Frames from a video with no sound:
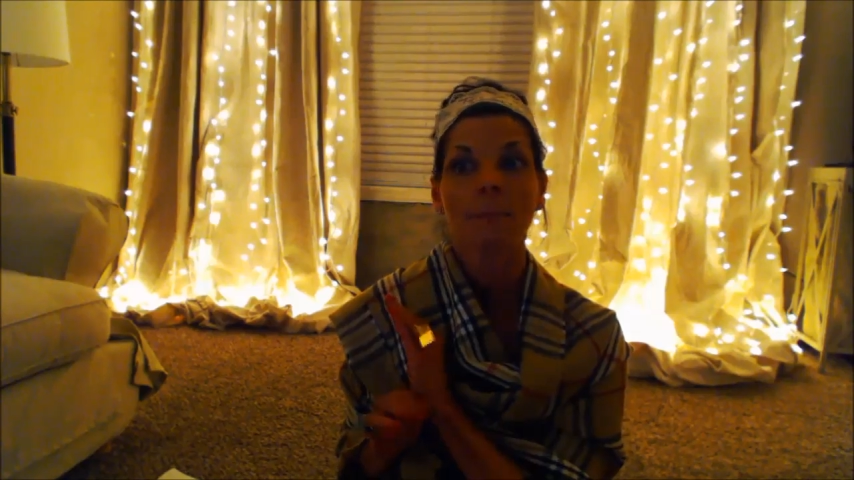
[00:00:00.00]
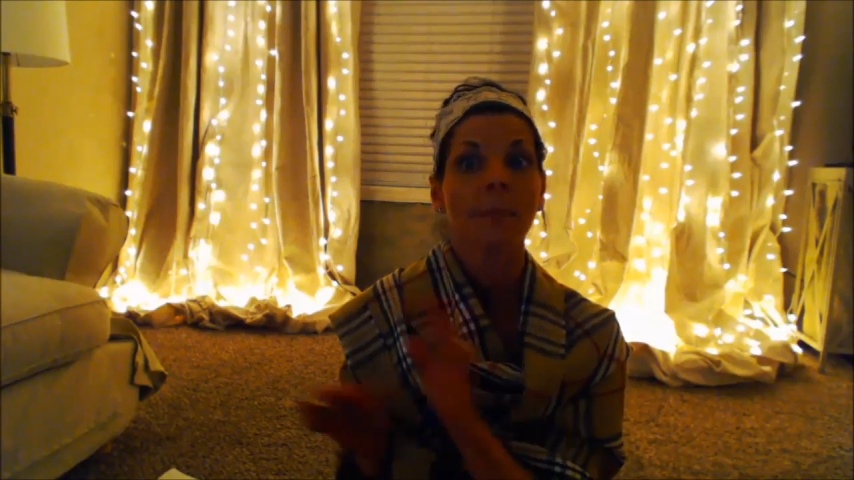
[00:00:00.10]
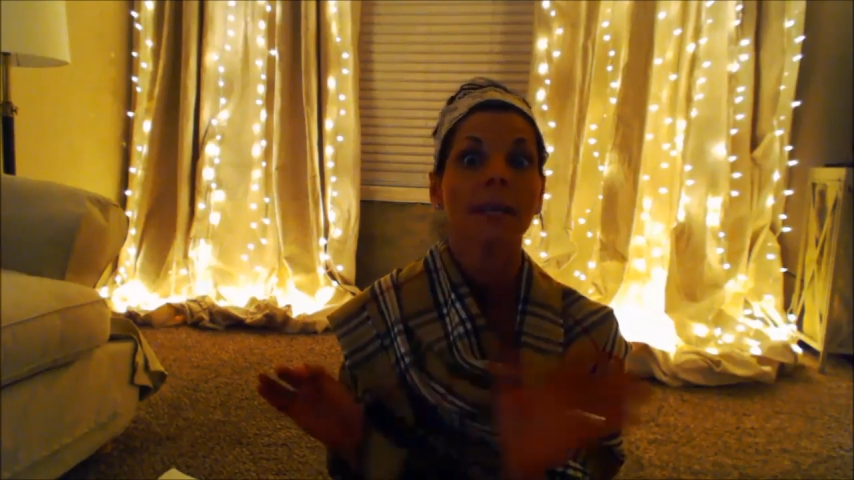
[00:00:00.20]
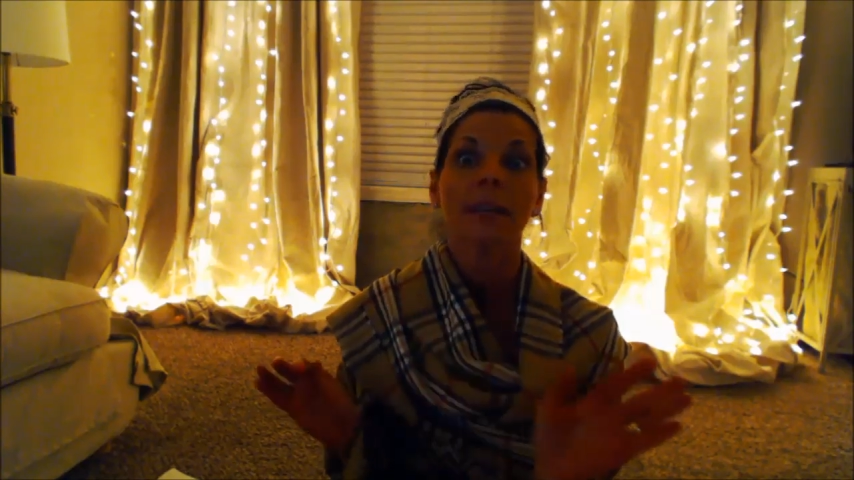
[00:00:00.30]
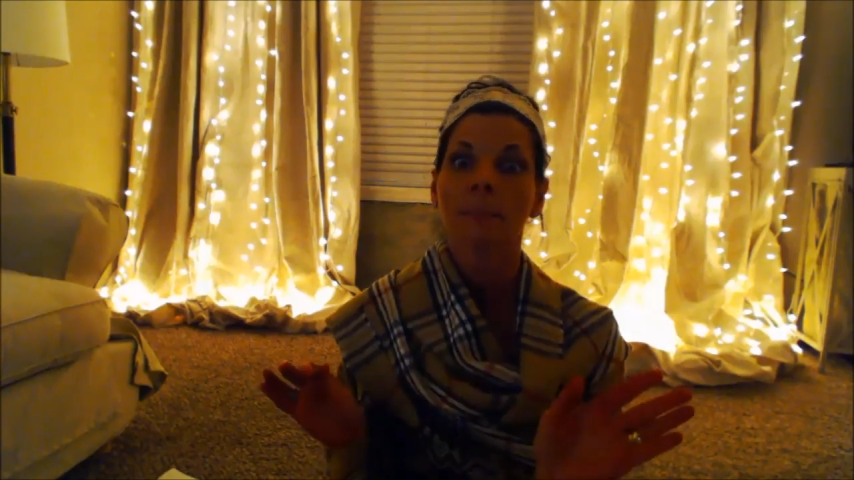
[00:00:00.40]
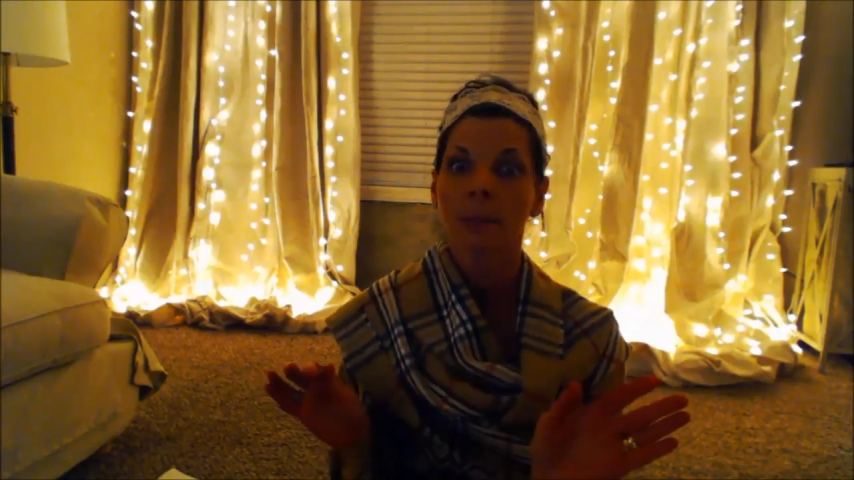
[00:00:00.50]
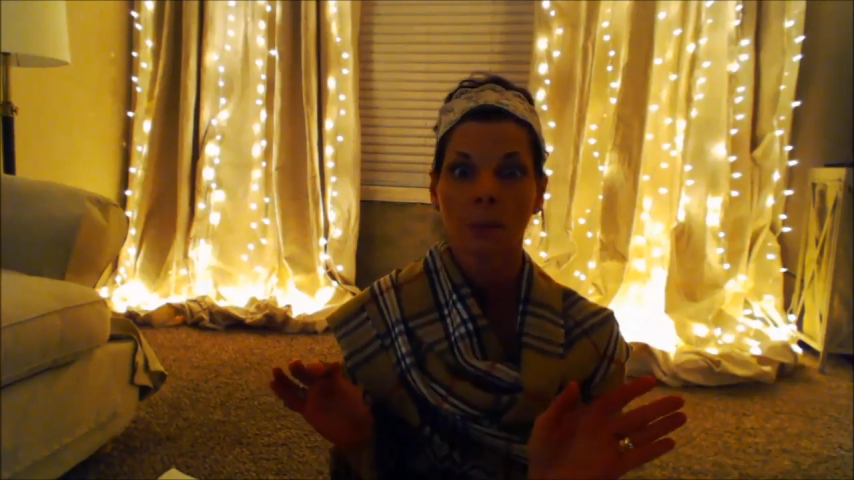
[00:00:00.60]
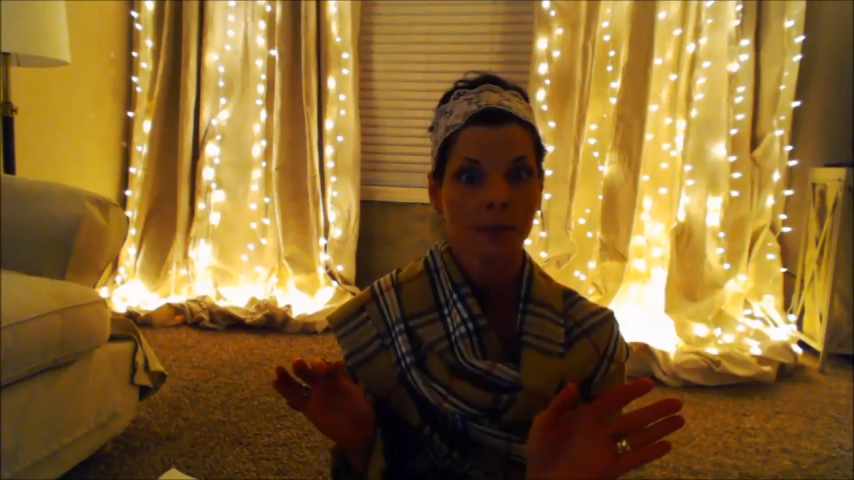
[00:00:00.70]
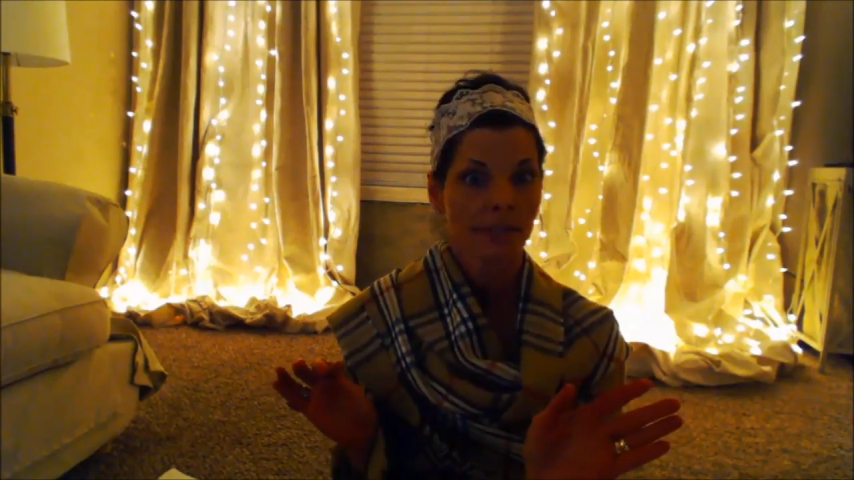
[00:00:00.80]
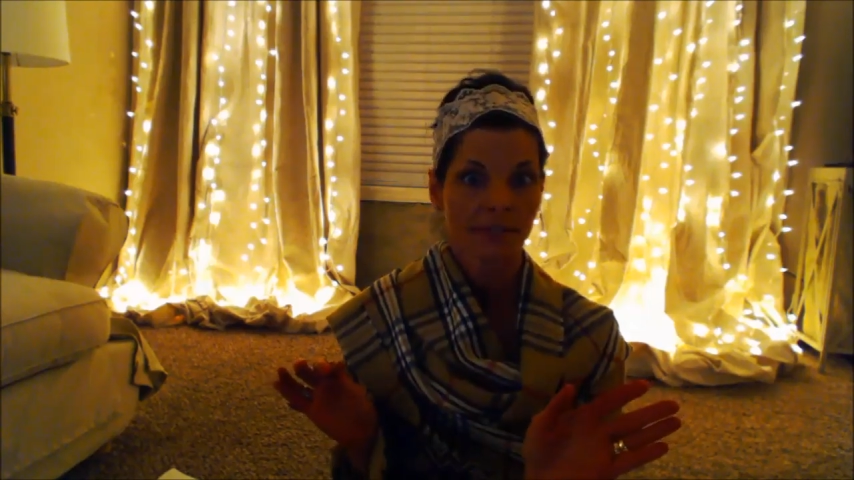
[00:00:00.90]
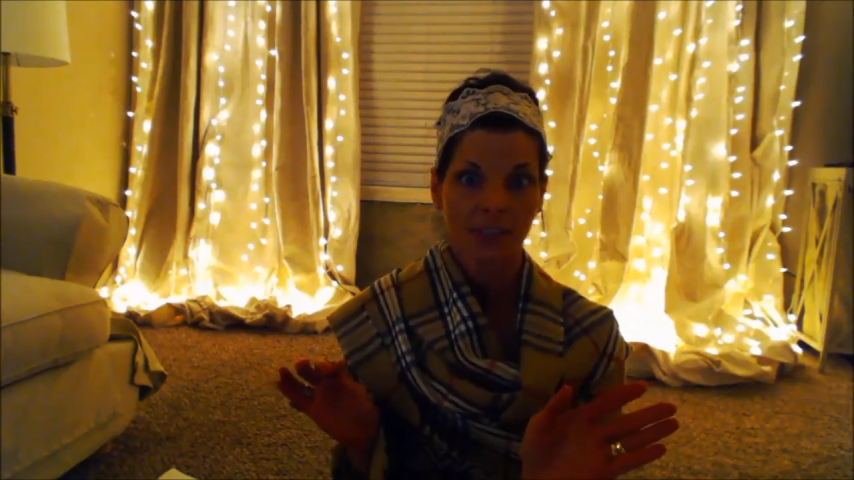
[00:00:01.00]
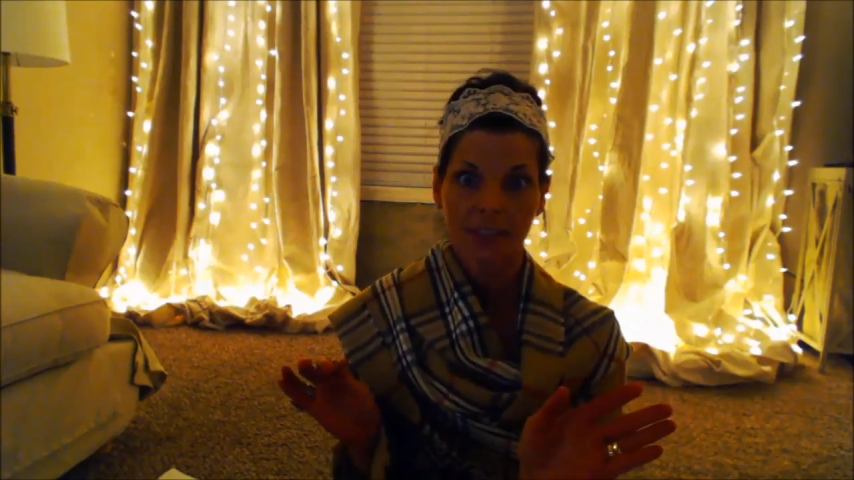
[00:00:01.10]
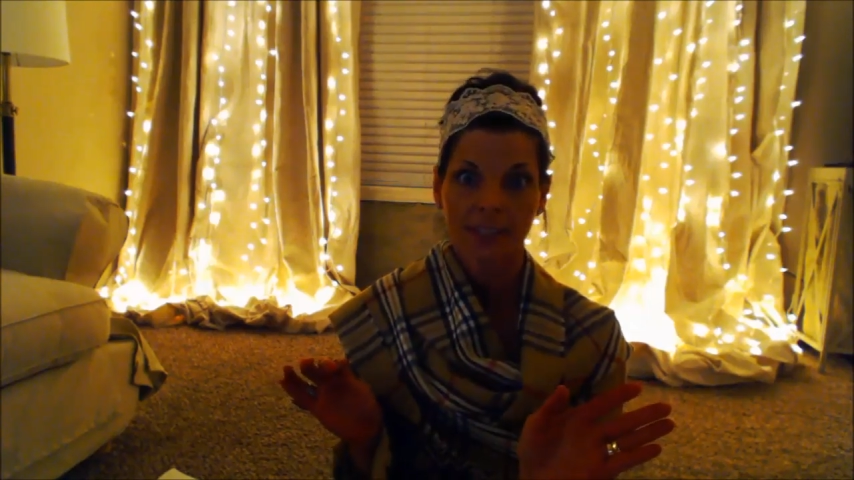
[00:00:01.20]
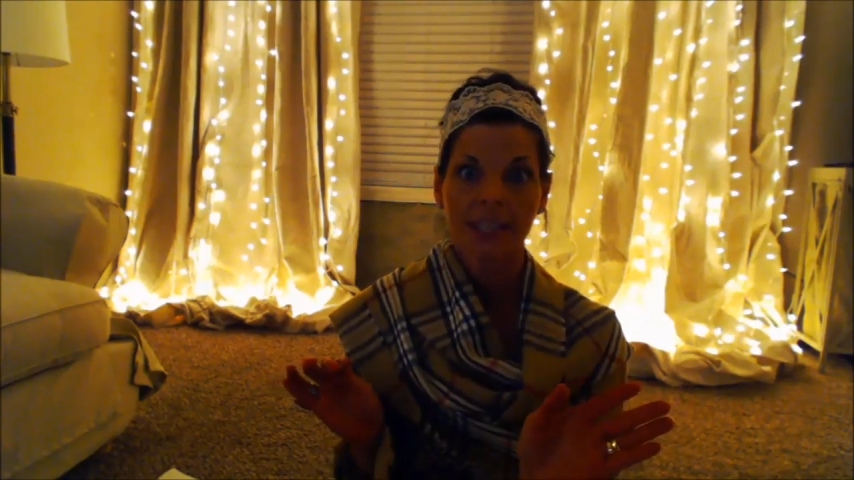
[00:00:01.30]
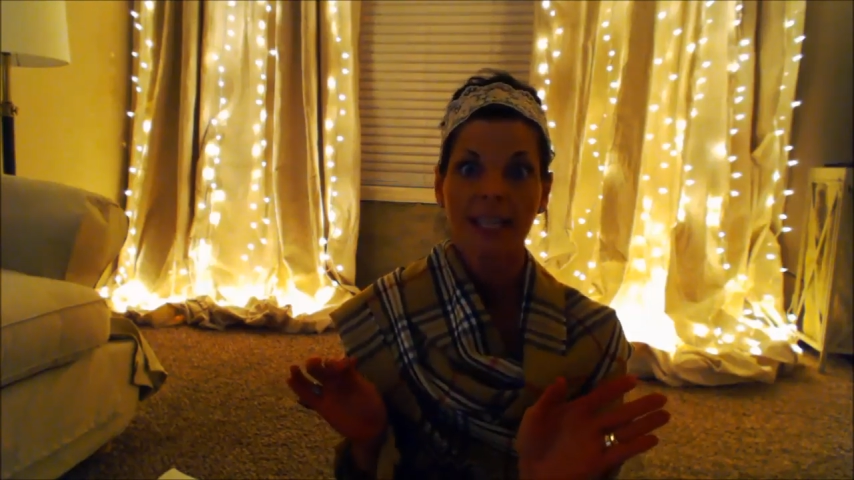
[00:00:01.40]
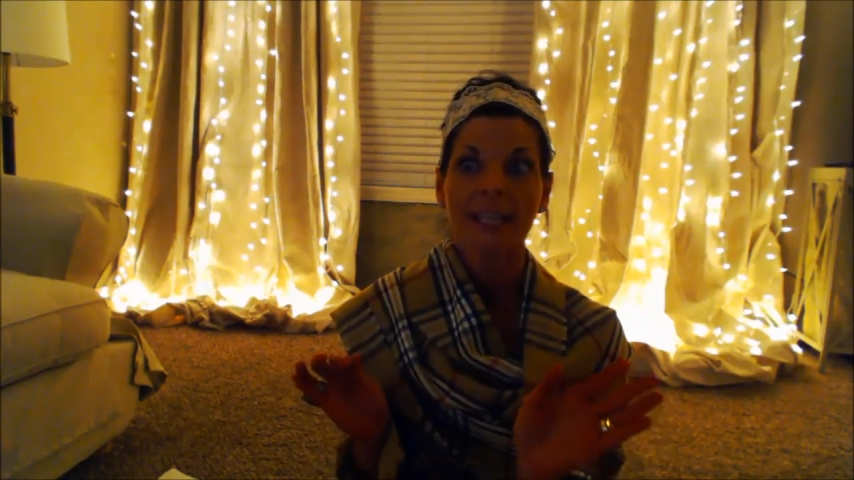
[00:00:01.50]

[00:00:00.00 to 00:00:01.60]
bit about what they've done.